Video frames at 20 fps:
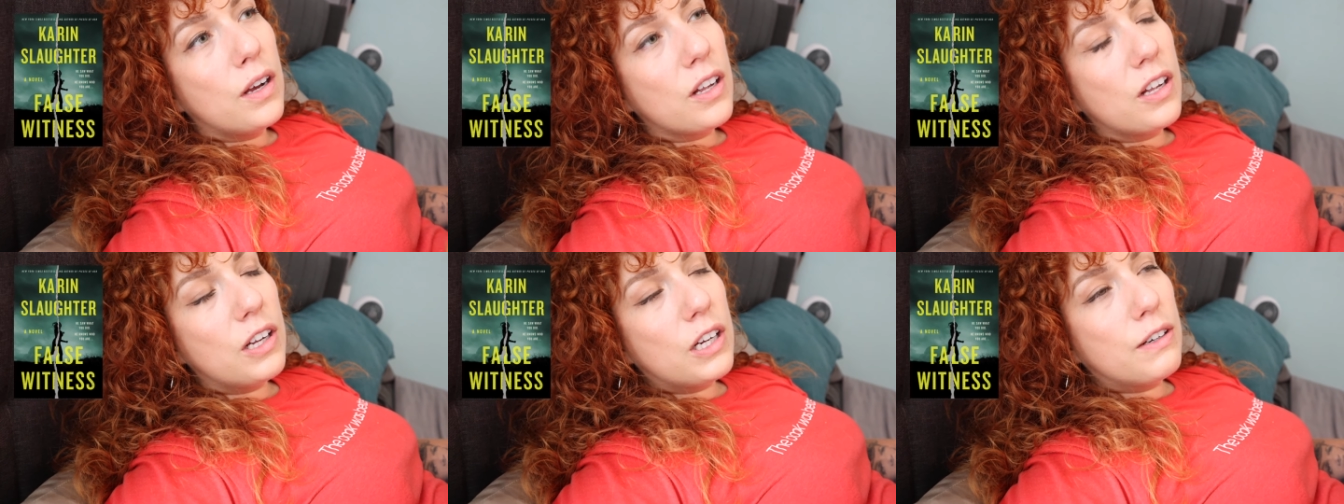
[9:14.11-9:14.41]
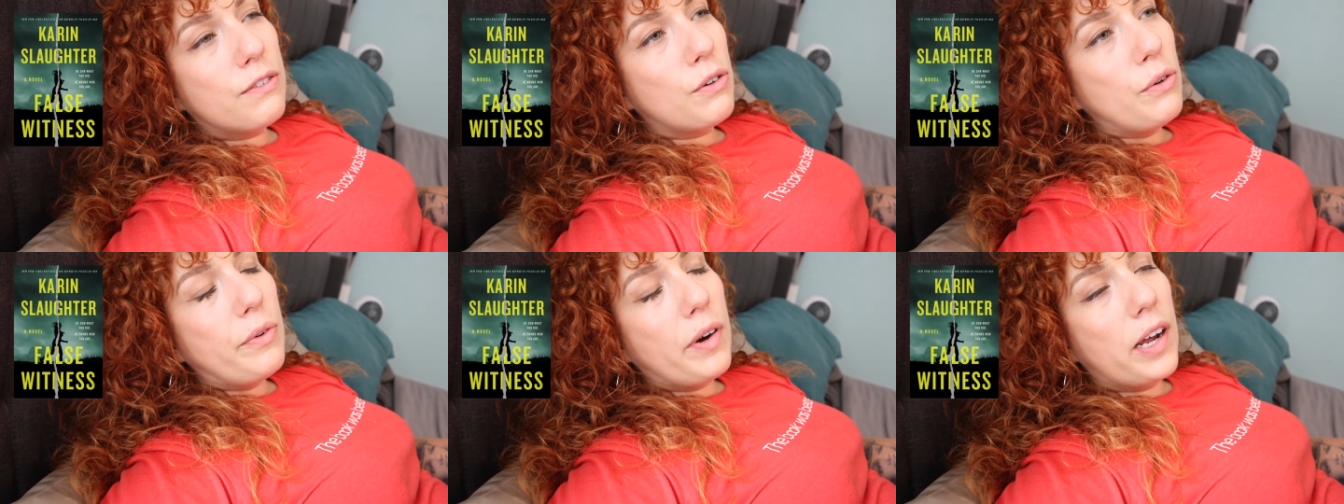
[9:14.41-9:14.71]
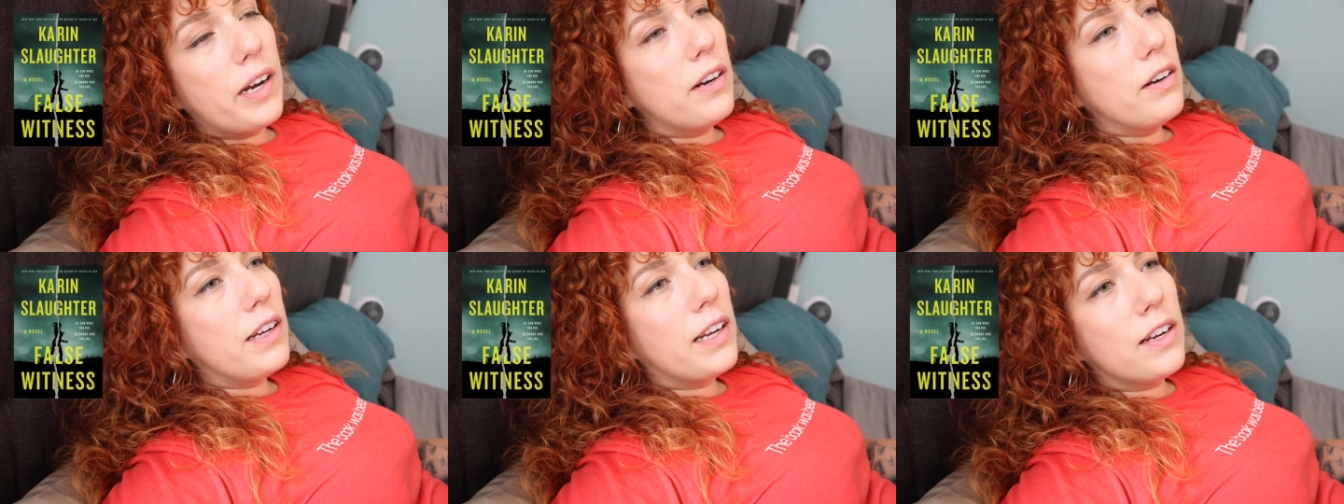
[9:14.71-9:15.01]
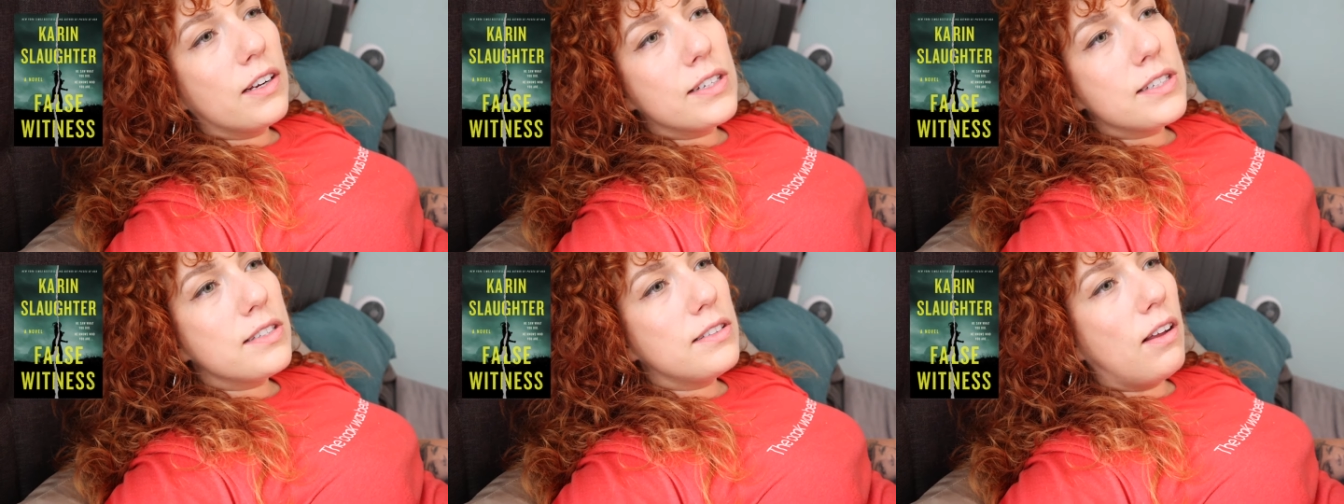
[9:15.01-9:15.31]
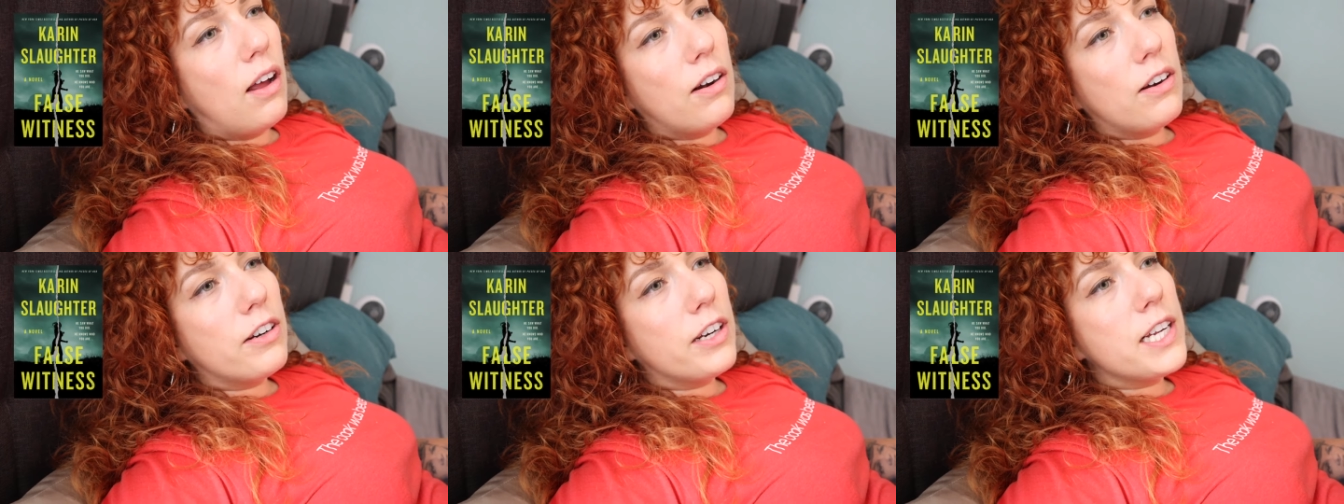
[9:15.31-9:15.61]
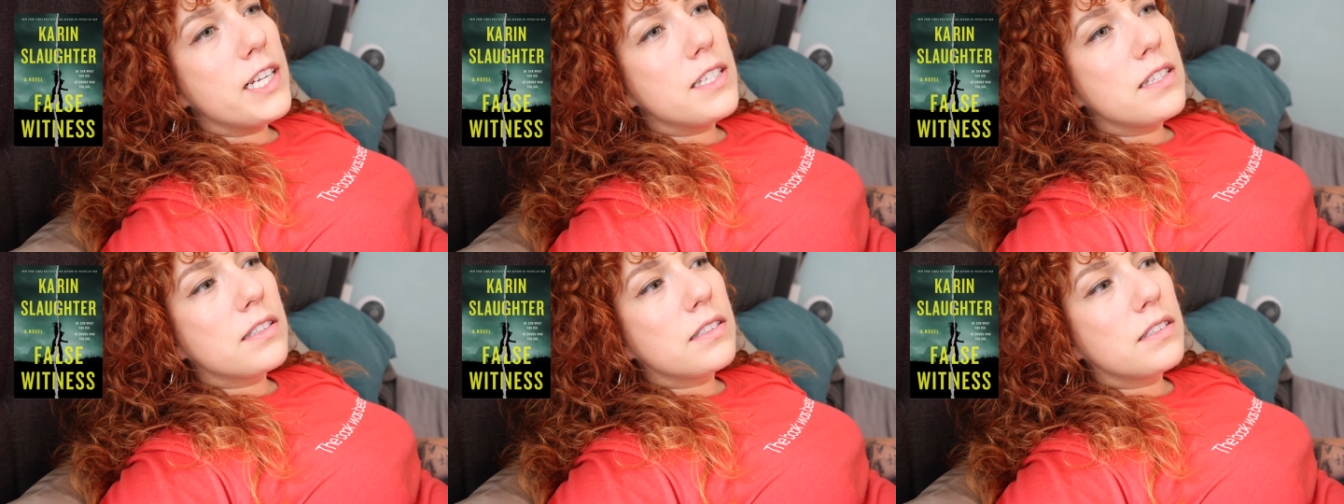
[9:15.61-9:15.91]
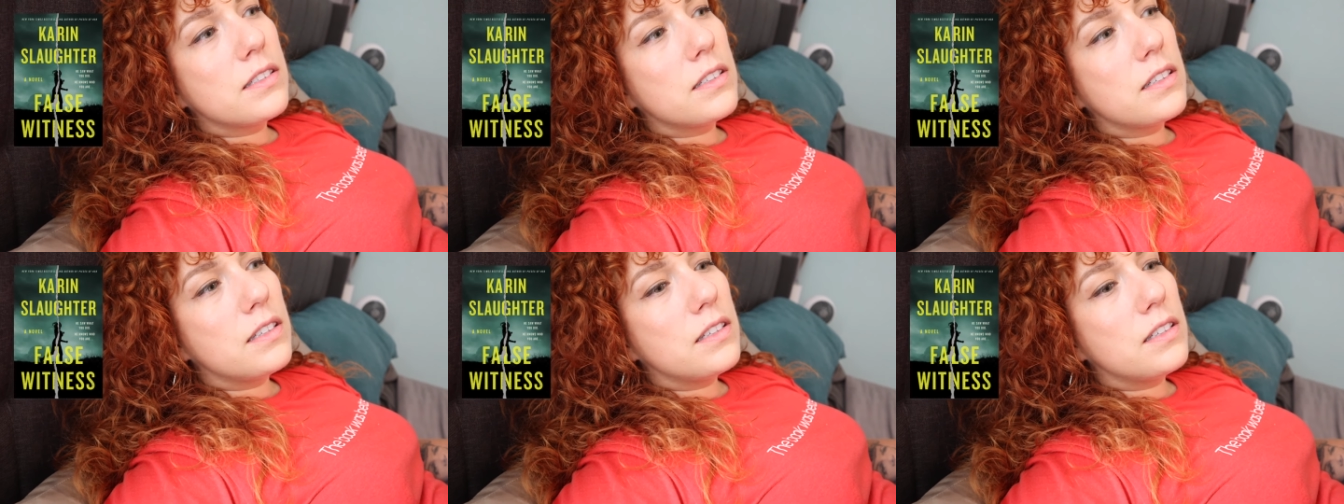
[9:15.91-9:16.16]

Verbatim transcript: good of a writer Karin Slaughter is.